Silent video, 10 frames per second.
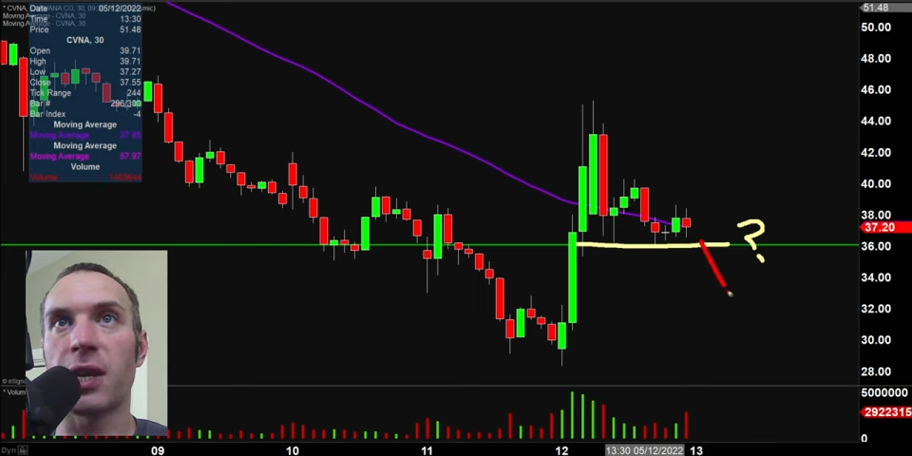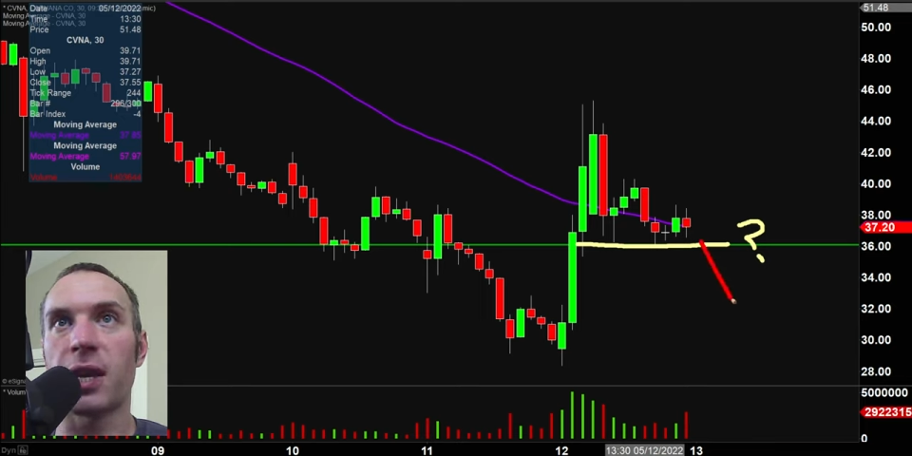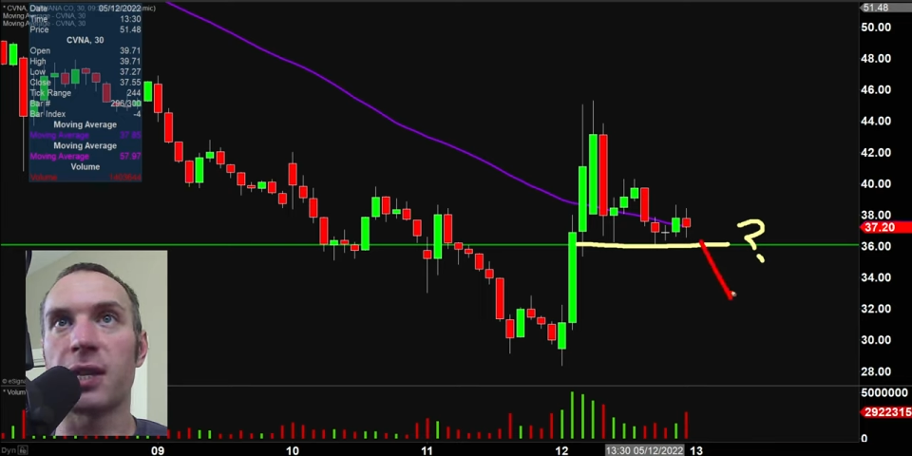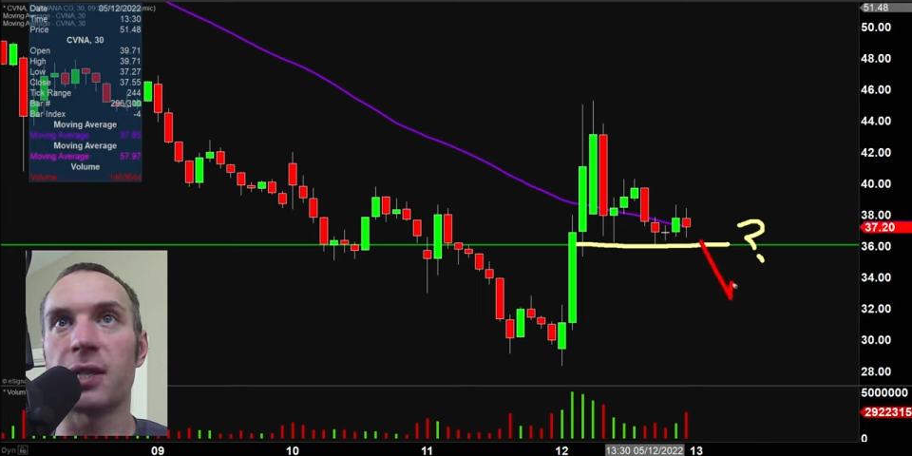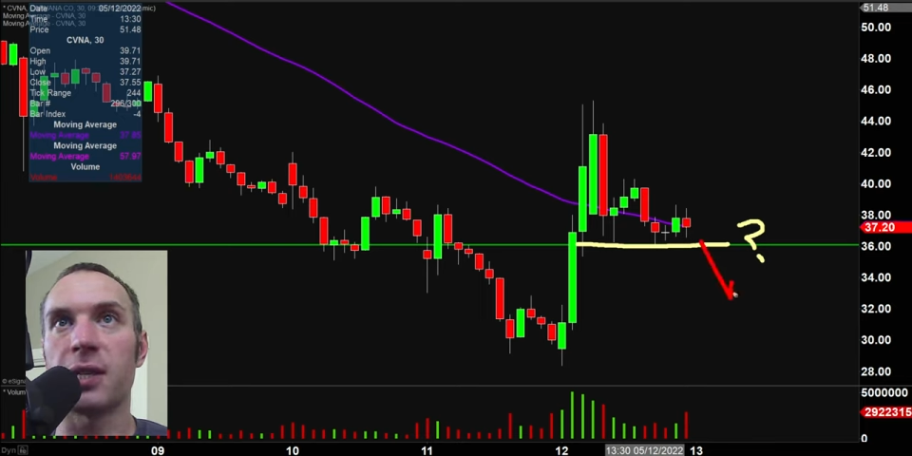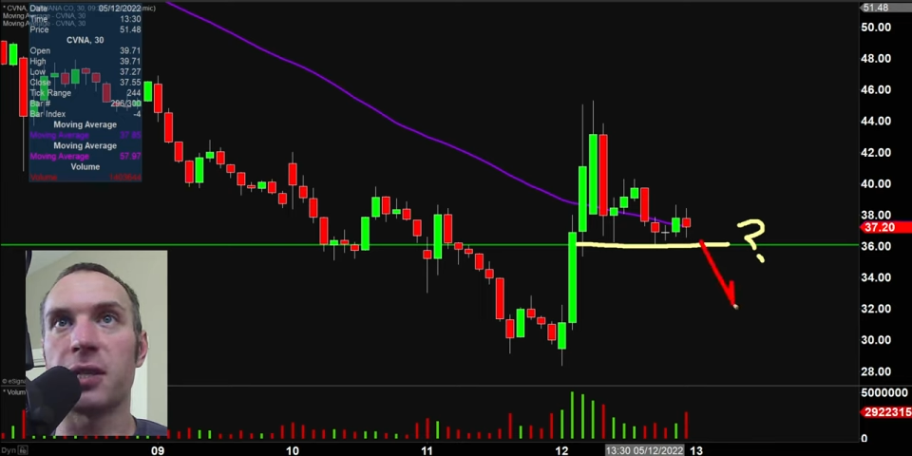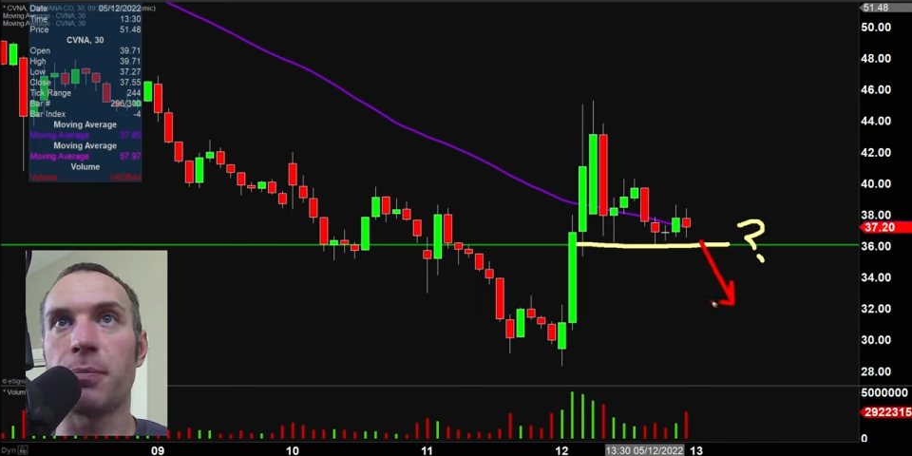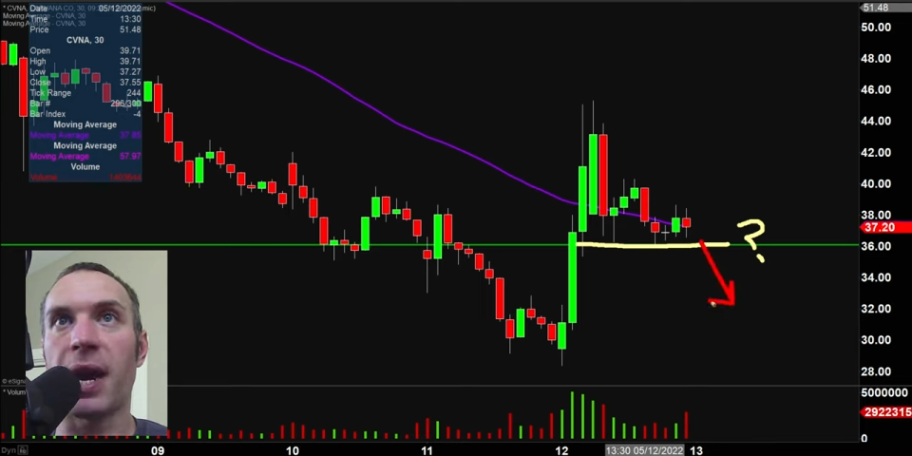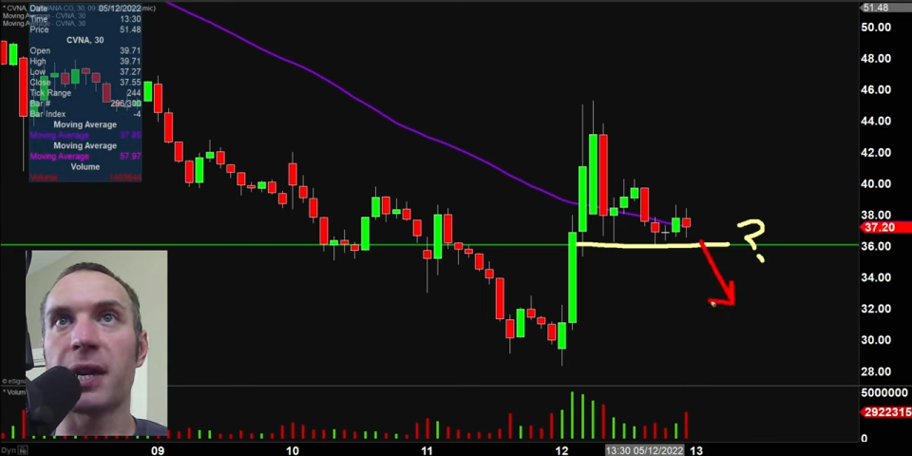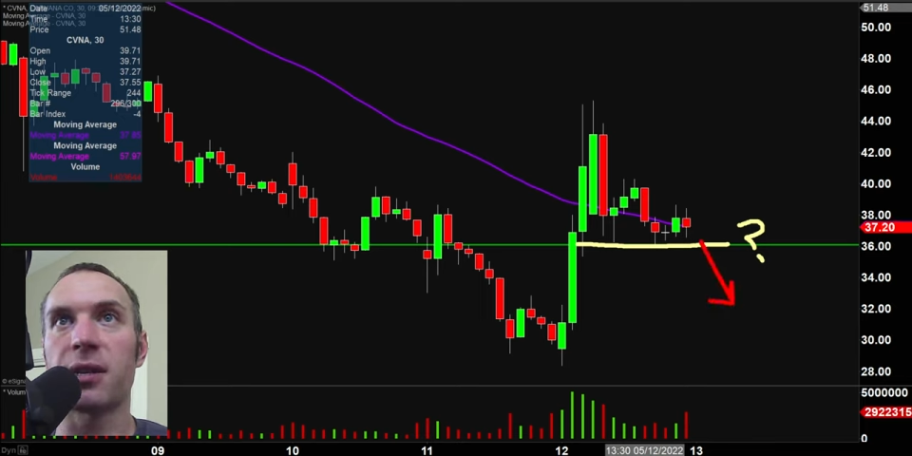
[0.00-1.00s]
I can see some
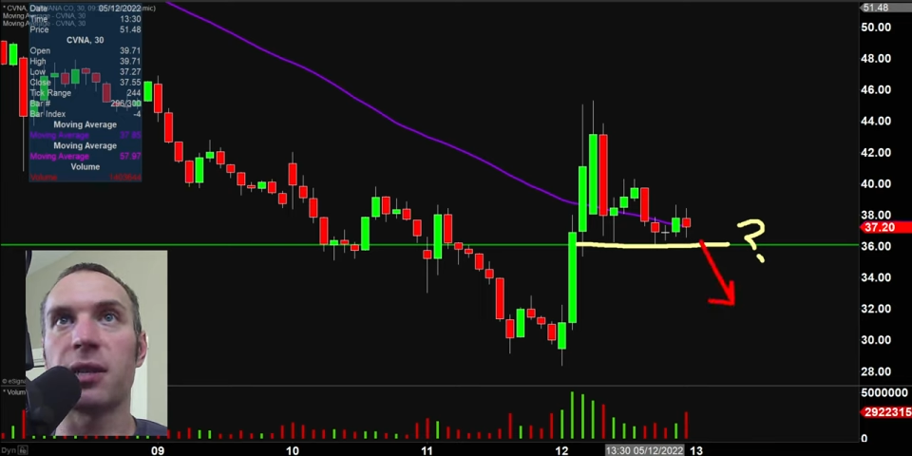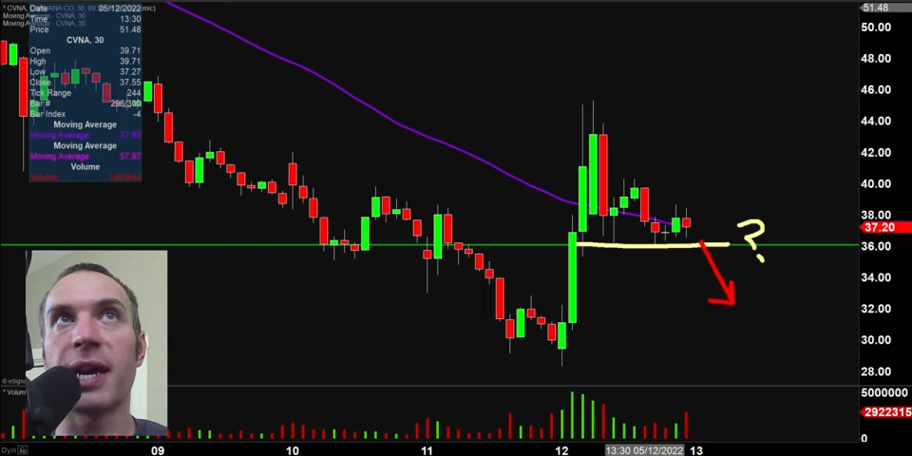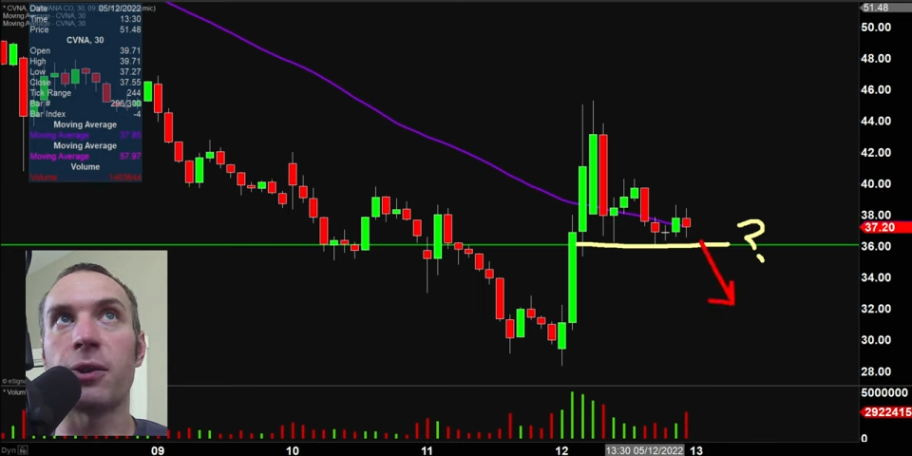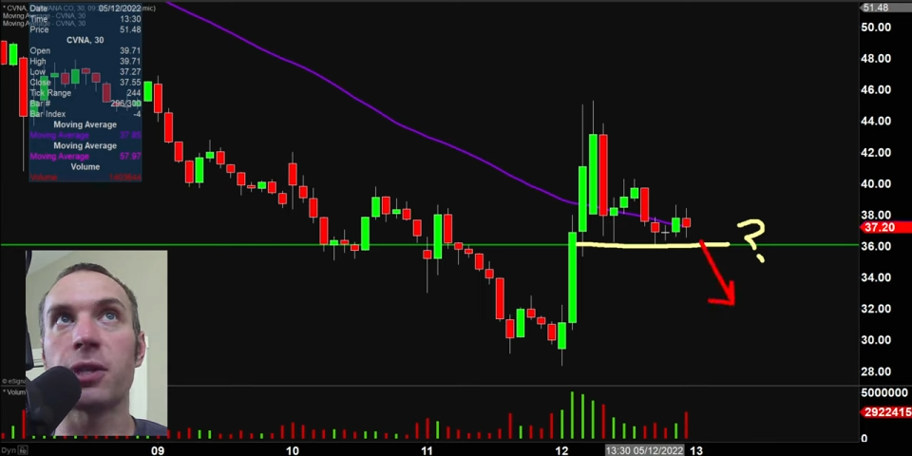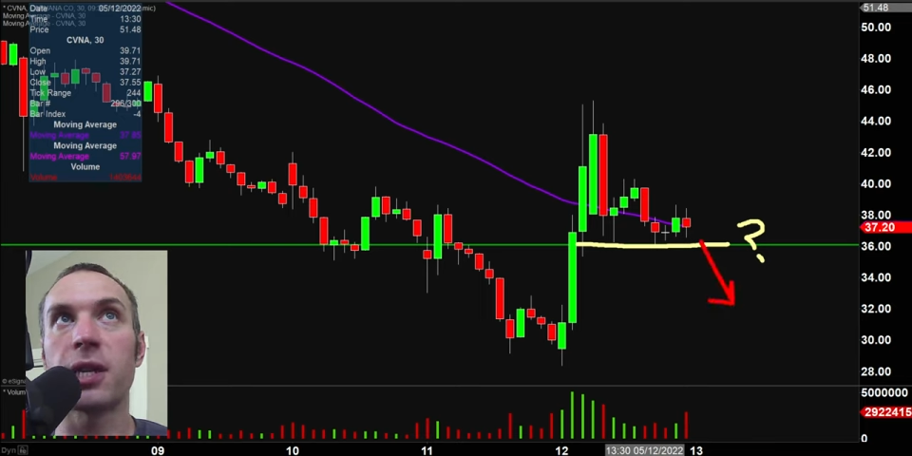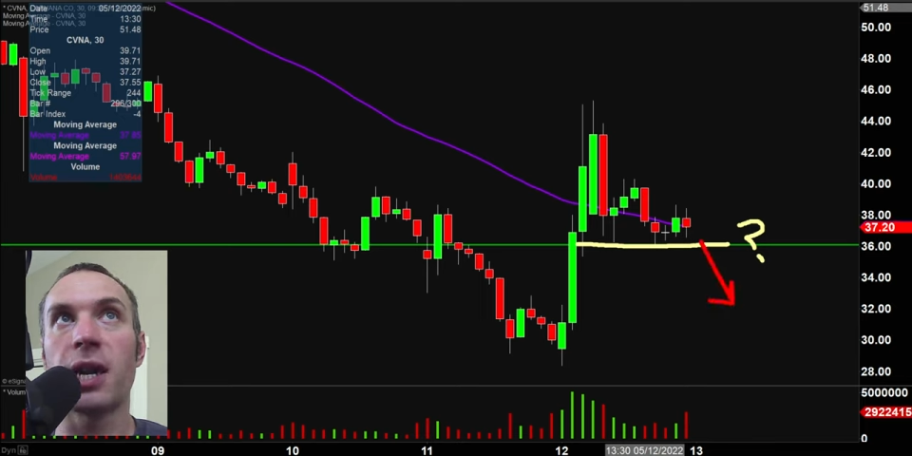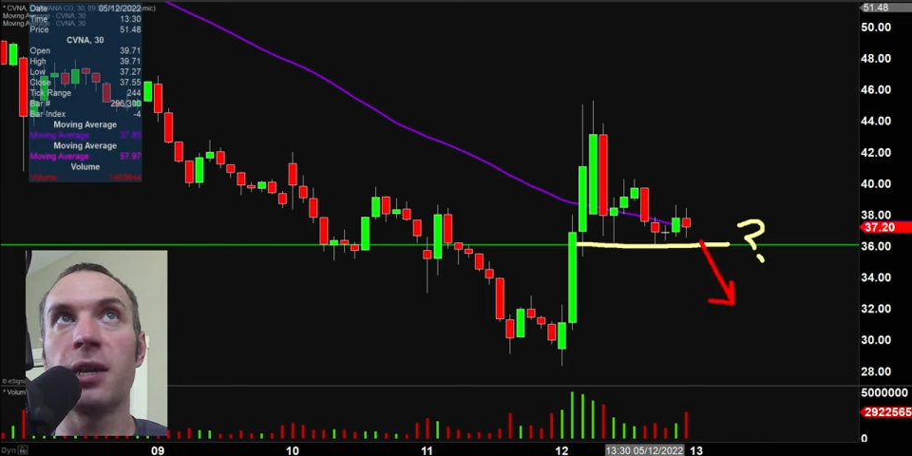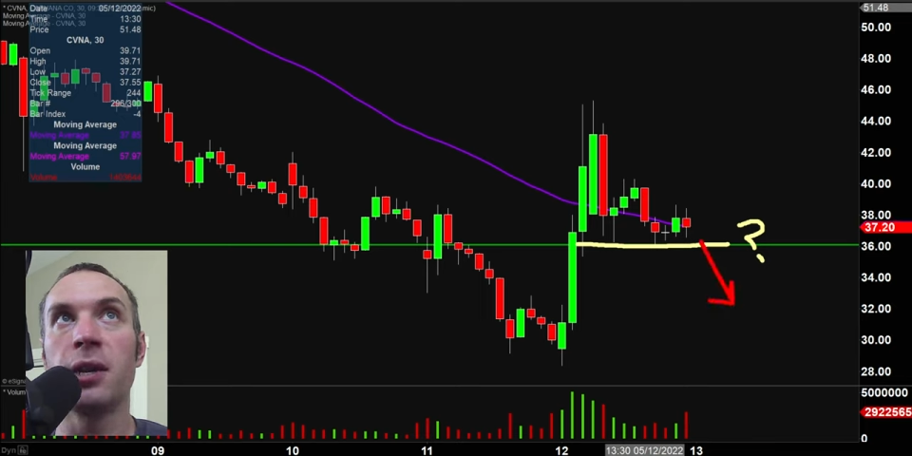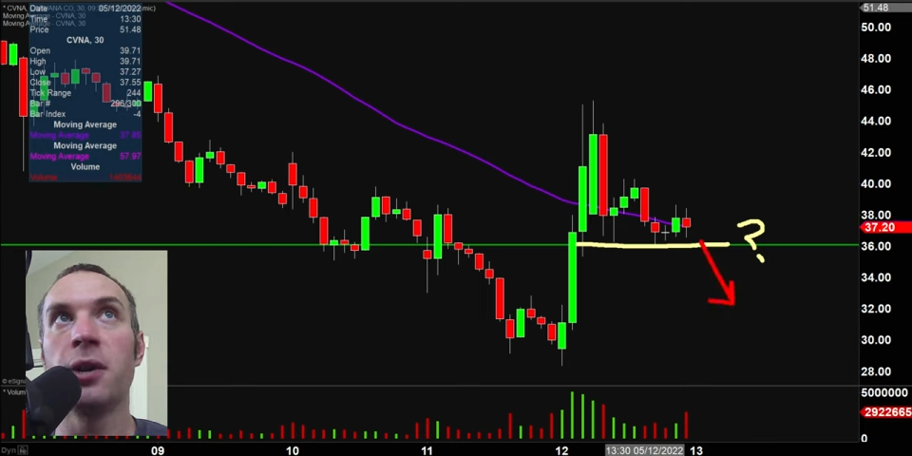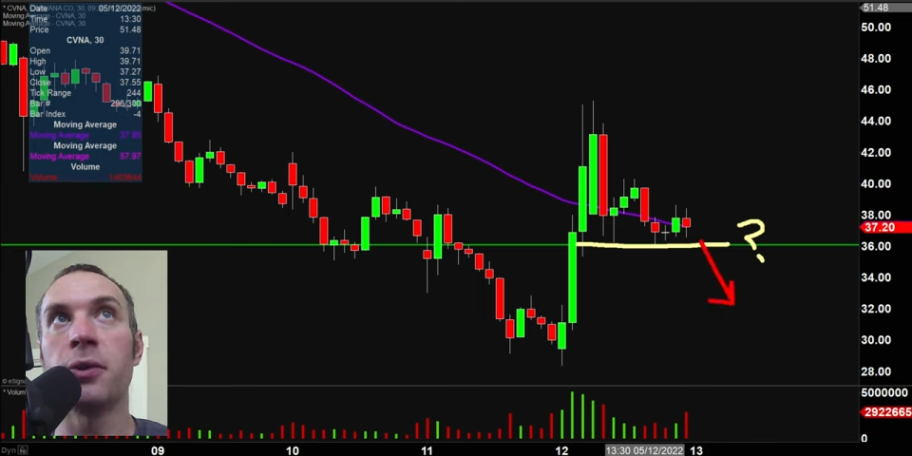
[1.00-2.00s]
panic to the downside.